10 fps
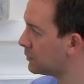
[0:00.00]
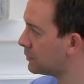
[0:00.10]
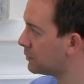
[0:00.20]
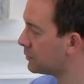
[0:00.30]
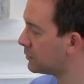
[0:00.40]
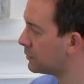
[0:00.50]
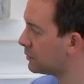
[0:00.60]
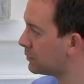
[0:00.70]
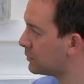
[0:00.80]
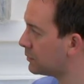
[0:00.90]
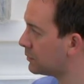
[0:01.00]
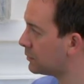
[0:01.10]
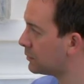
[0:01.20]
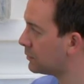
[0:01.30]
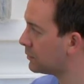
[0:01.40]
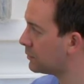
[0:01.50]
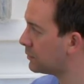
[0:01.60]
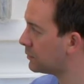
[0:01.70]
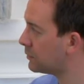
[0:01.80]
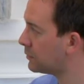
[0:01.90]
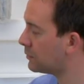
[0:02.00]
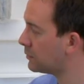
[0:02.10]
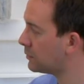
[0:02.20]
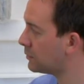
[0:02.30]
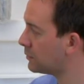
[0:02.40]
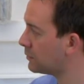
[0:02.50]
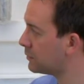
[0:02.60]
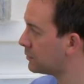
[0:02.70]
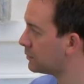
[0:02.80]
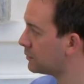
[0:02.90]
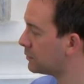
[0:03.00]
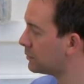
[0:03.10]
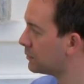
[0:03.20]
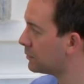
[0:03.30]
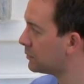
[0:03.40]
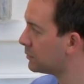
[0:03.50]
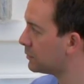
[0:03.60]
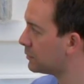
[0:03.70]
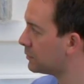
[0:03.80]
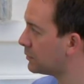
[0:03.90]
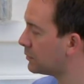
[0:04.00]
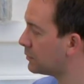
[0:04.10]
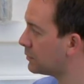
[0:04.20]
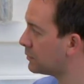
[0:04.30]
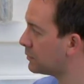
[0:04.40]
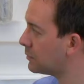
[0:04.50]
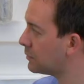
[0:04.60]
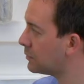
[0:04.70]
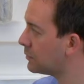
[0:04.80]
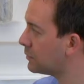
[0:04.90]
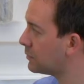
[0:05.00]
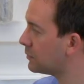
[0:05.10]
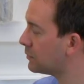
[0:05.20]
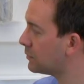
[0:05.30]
The person shown says nothing.